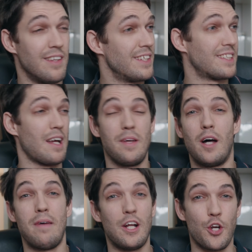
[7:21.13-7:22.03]
somehow
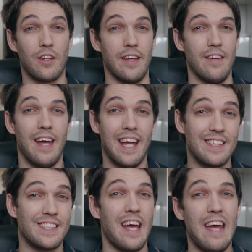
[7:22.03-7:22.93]
magically, and
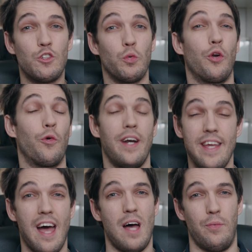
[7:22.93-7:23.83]
saves what already
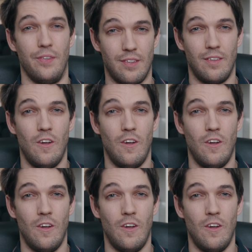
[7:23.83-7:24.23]
happened.